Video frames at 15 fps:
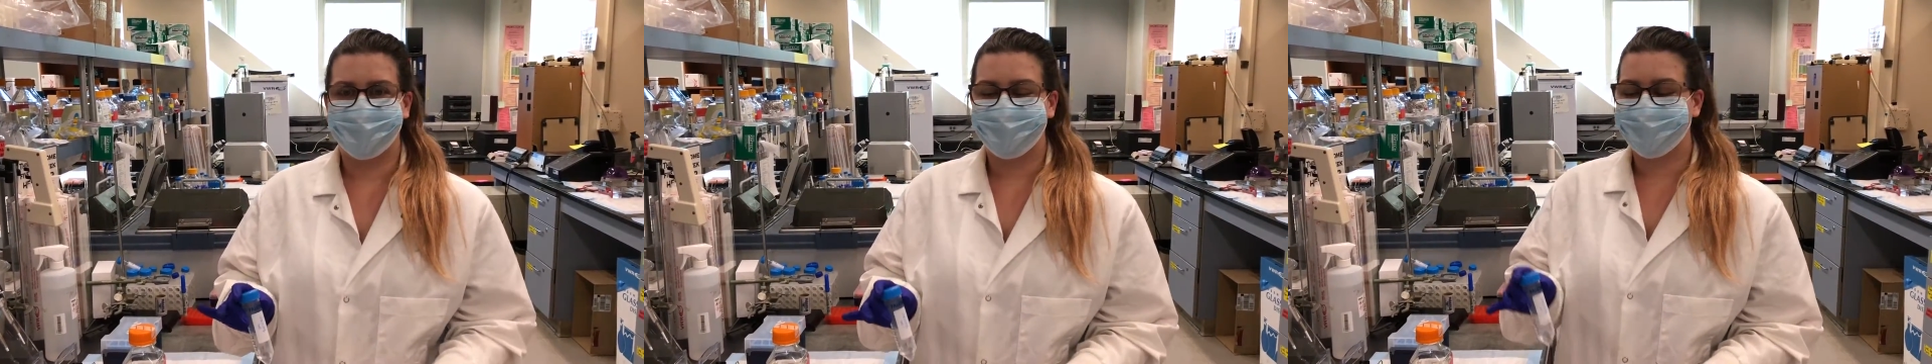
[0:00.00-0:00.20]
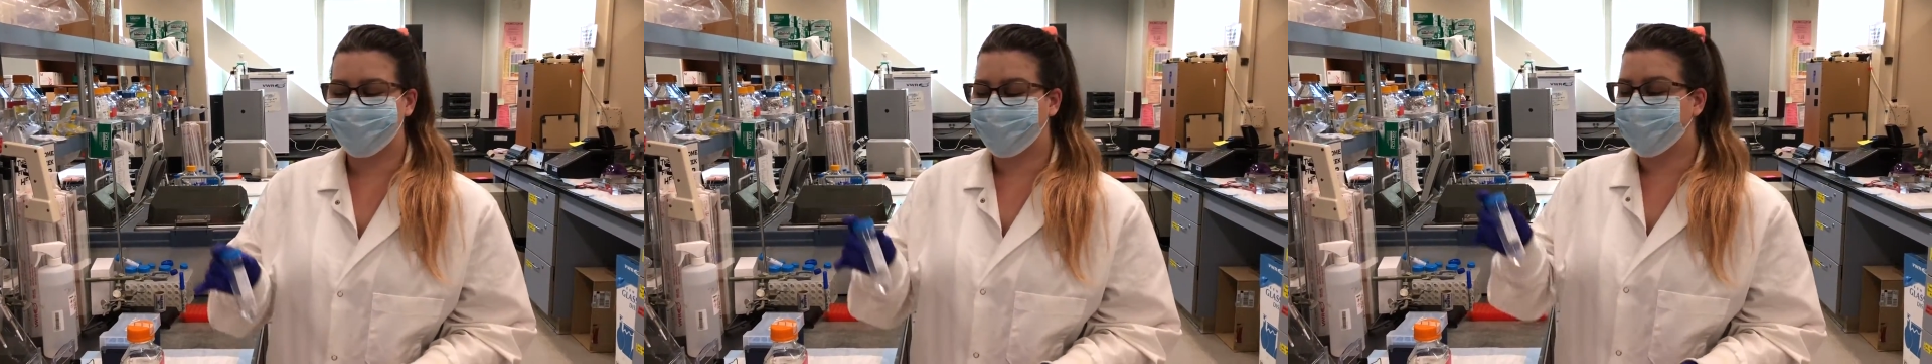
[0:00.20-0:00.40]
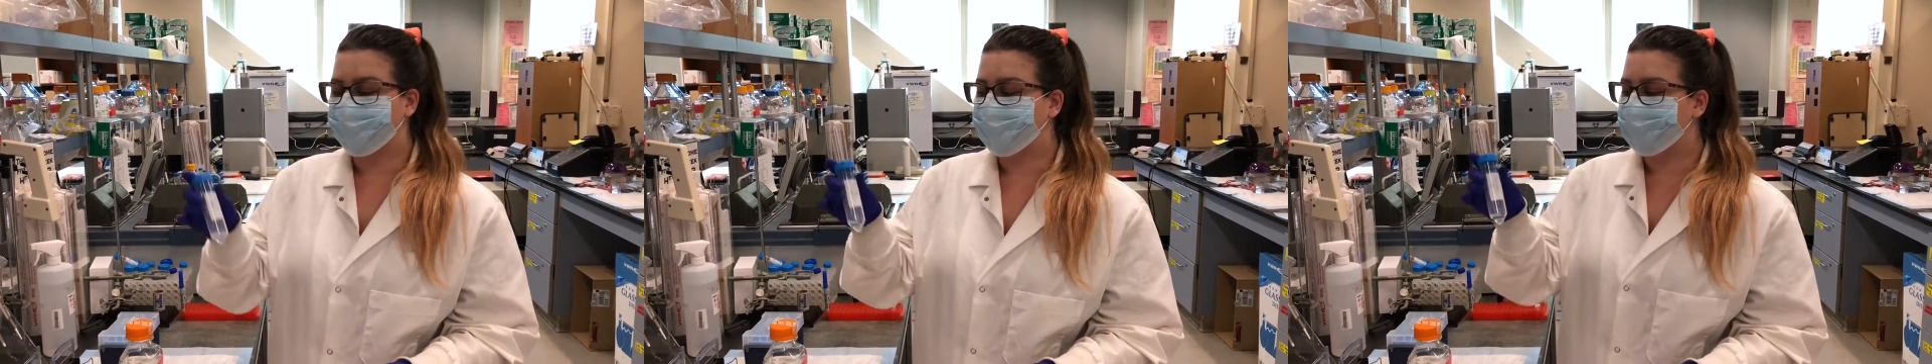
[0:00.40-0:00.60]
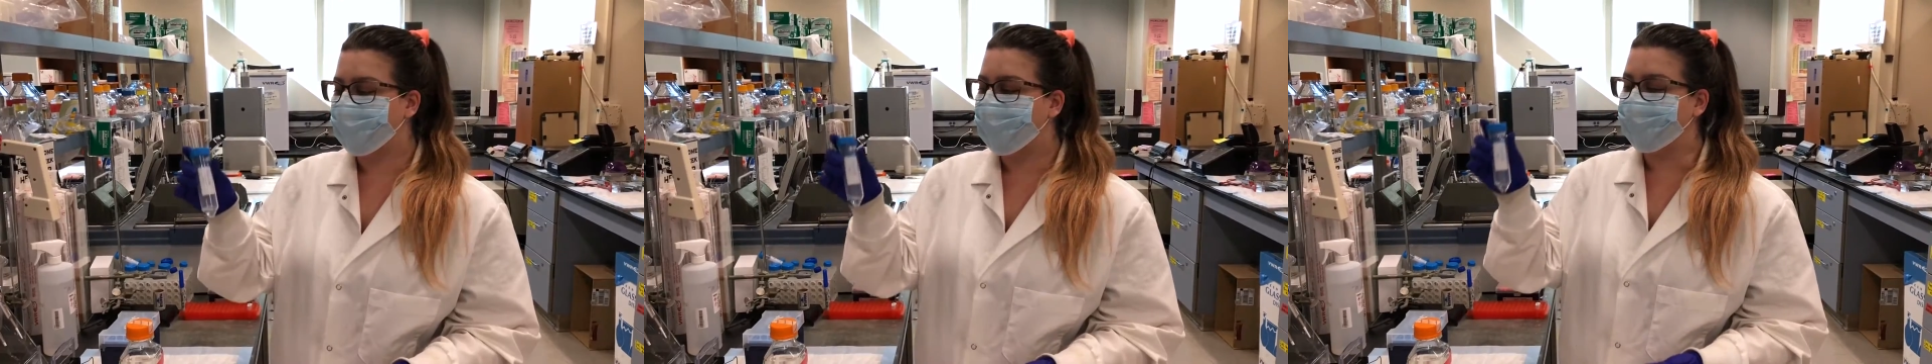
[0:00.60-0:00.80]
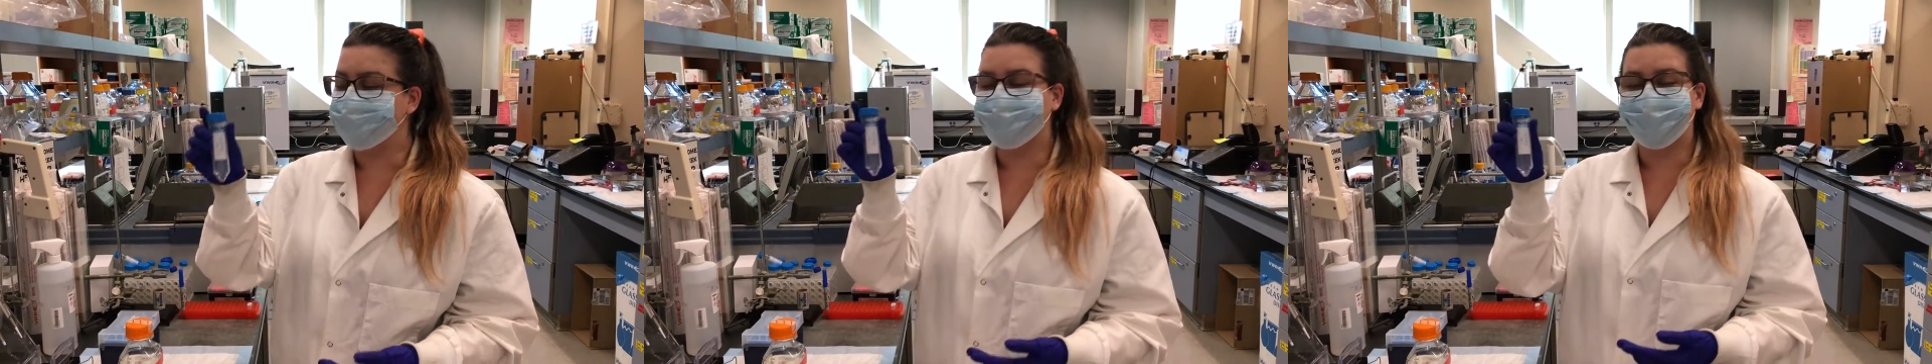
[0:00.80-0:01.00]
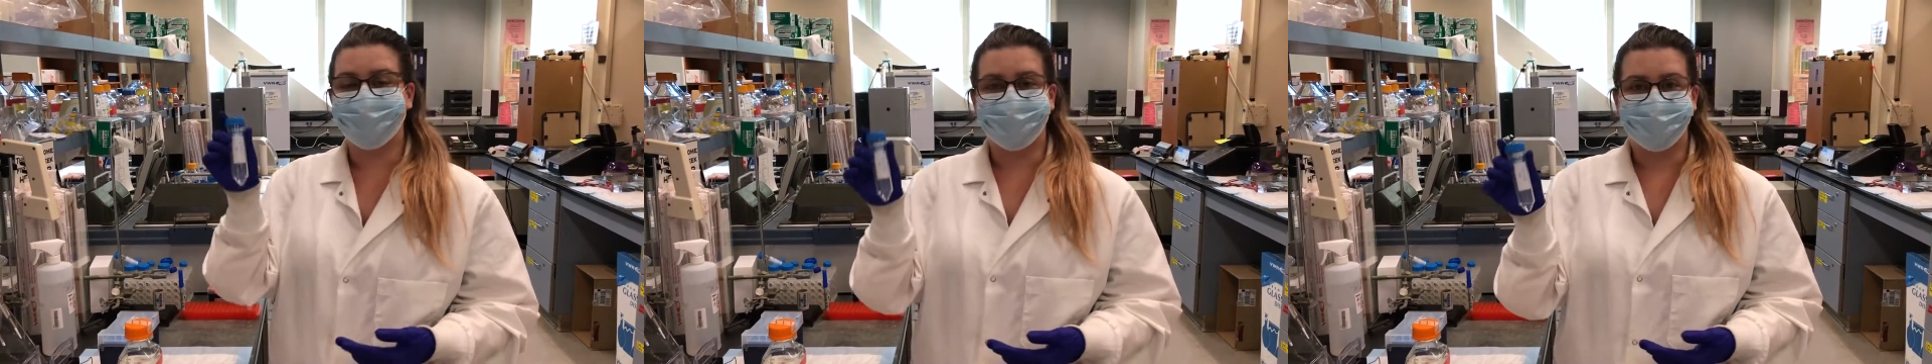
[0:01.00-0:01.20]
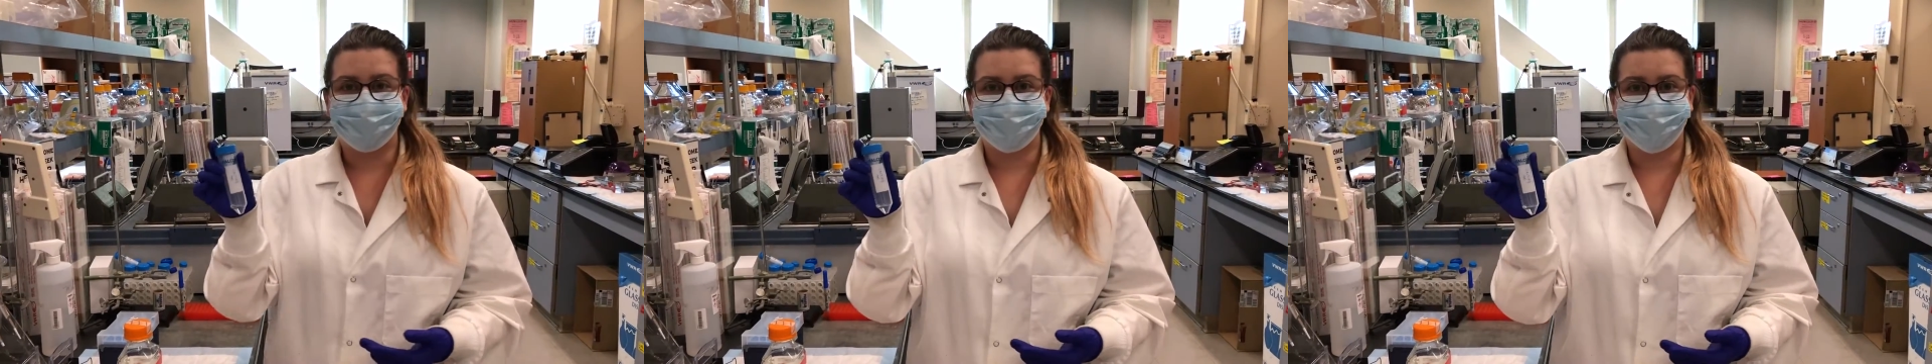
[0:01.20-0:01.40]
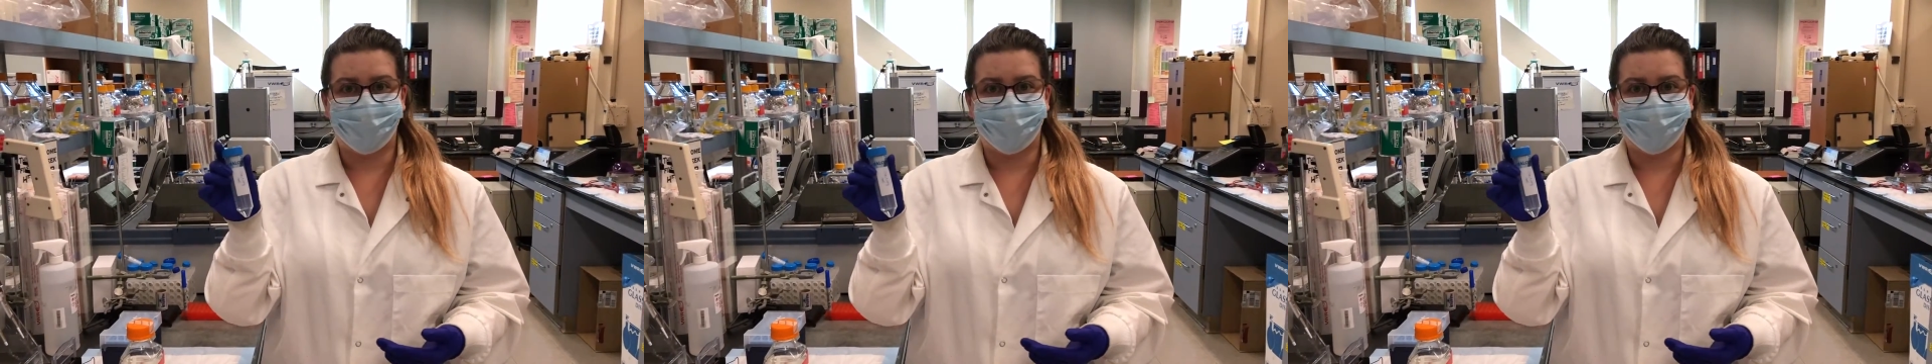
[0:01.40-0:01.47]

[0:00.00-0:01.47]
So I've already